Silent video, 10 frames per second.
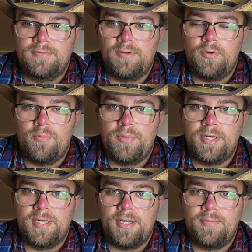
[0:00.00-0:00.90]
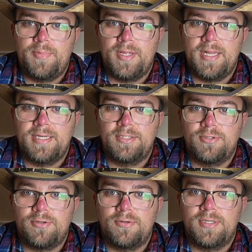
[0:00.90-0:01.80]
open it up, and it
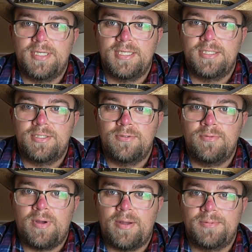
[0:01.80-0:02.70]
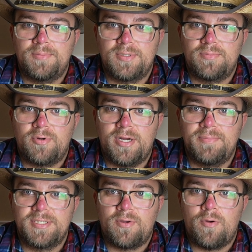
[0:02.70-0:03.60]
turned into Optimus
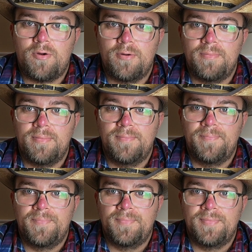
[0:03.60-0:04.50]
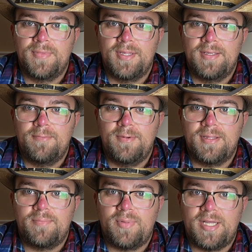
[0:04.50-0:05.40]
Prime's arm with
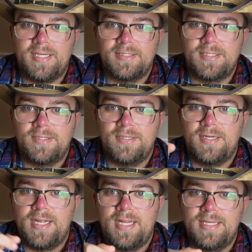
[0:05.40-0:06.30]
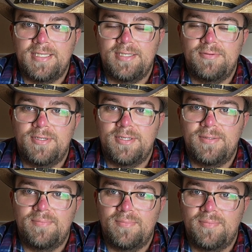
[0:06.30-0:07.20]
a blaster, and you could
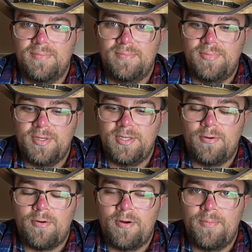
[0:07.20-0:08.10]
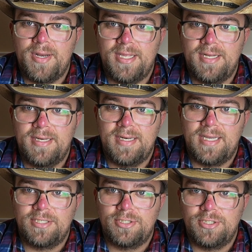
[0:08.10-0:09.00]
put your arm in it and
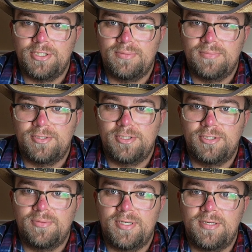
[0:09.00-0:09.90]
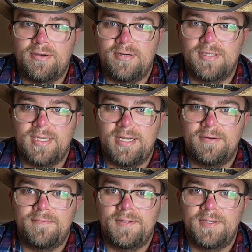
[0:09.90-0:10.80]
actually shoot a dart out
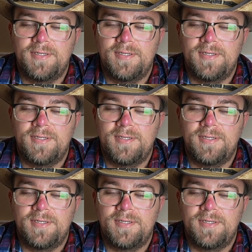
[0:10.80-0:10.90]
of it.